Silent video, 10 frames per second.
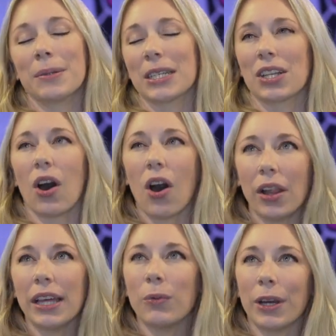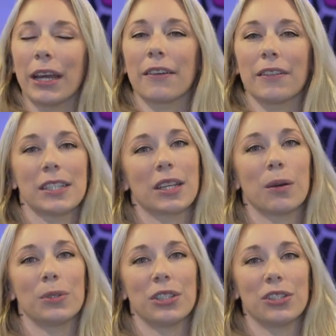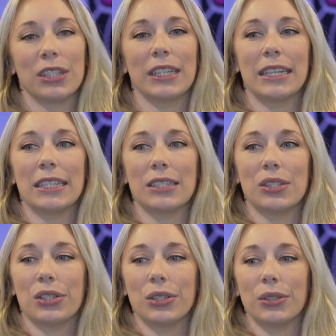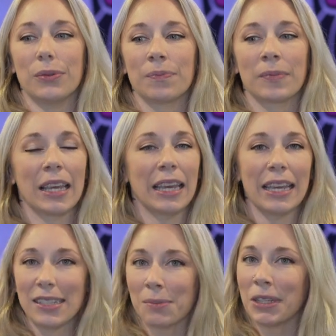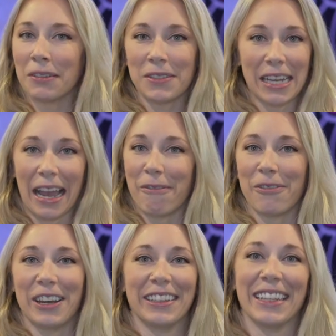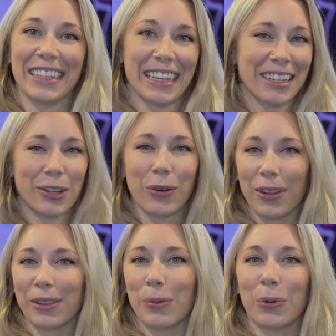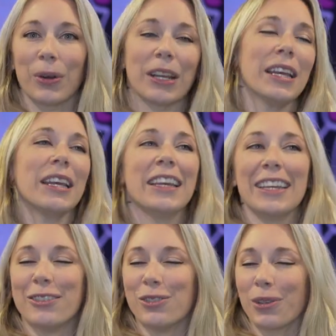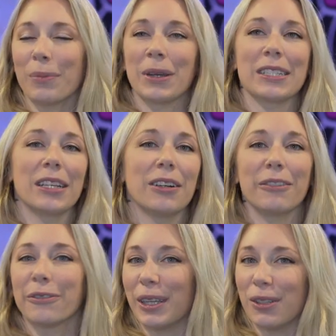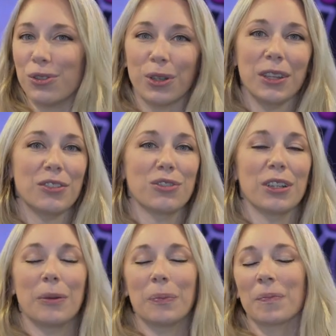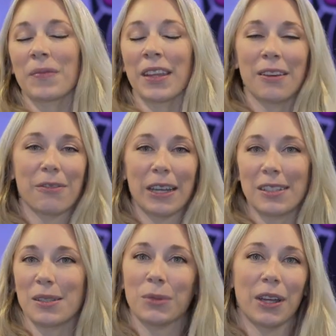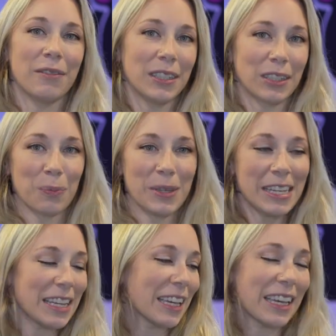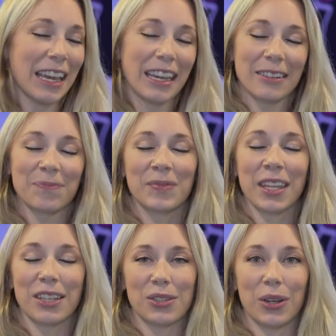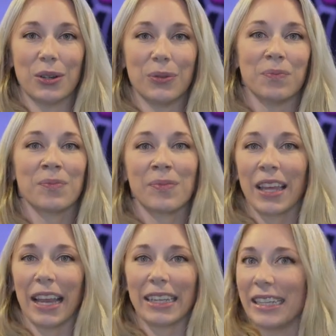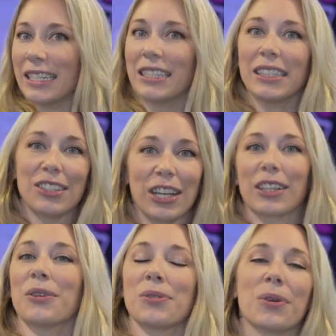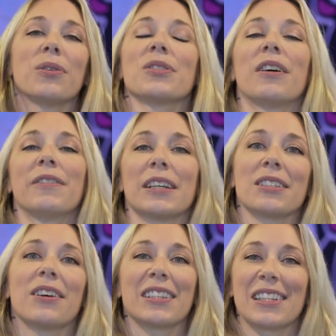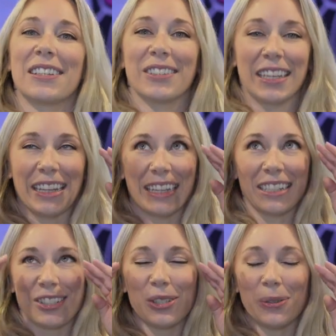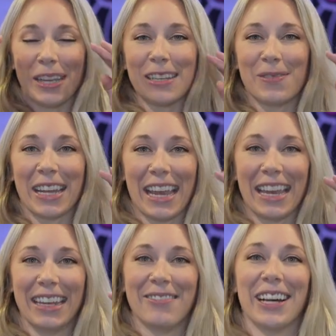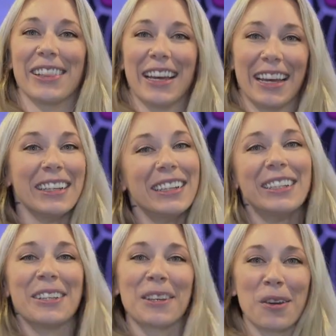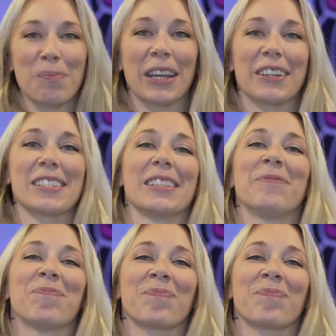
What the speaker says: Because all I want out of this competition is to hit some lifts and have fun, get a total on the board, enjoy myself, enjoy the trip, find some love in competing again. So I can easily check those goals off as long as I don't get too in my head about that comparison.